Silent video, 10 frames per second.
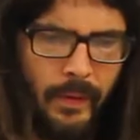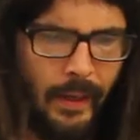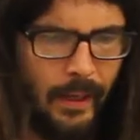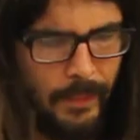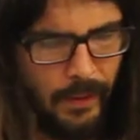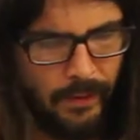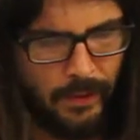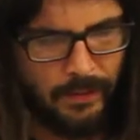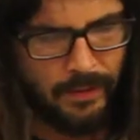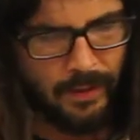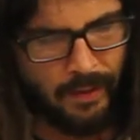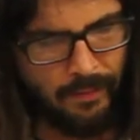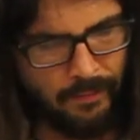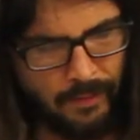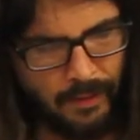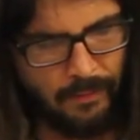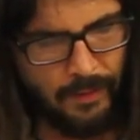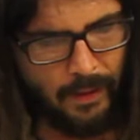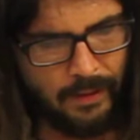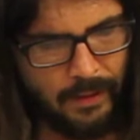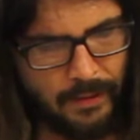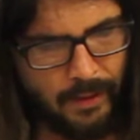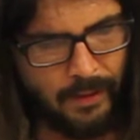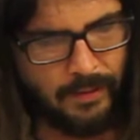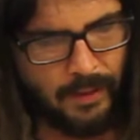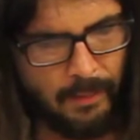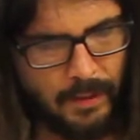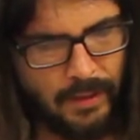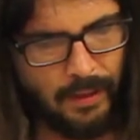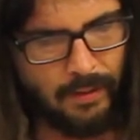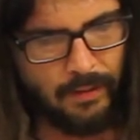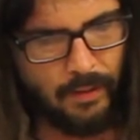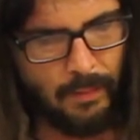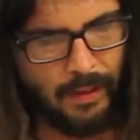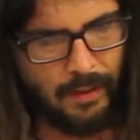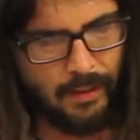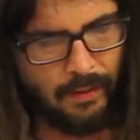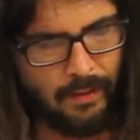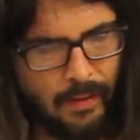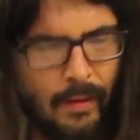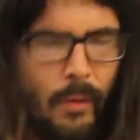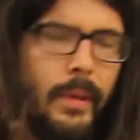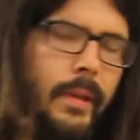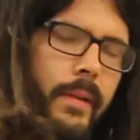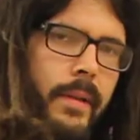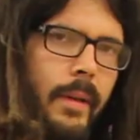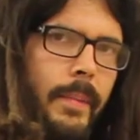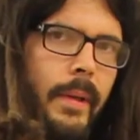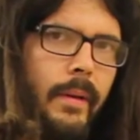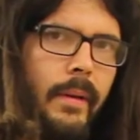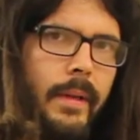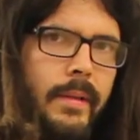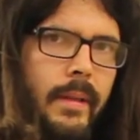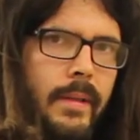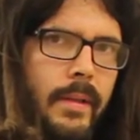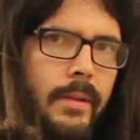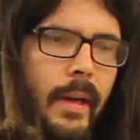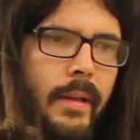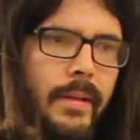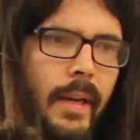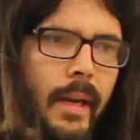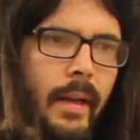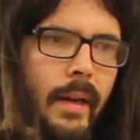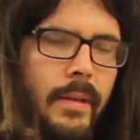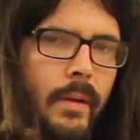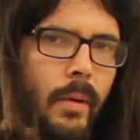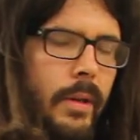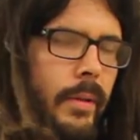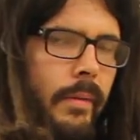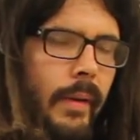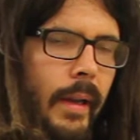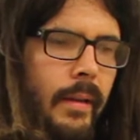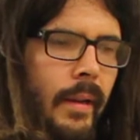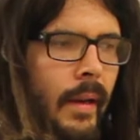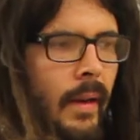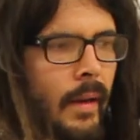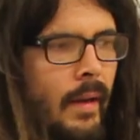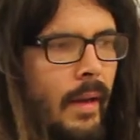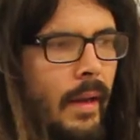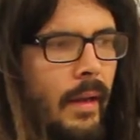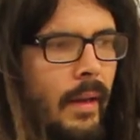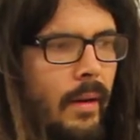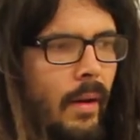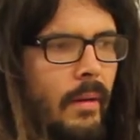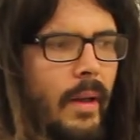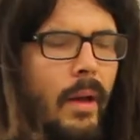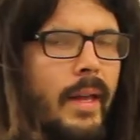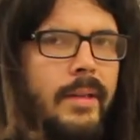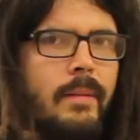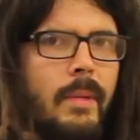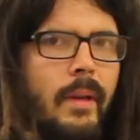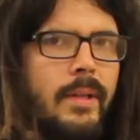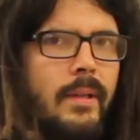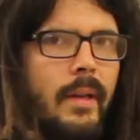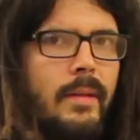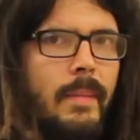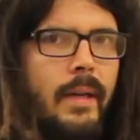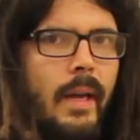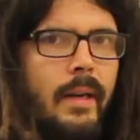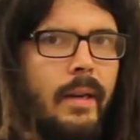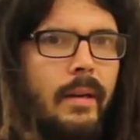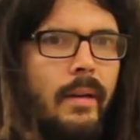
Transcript: computer use is kind of confounded in trying to imitate humanity. When you use the computer, it's just trying to say that it's a cordial friend. And all that simulation that's mediating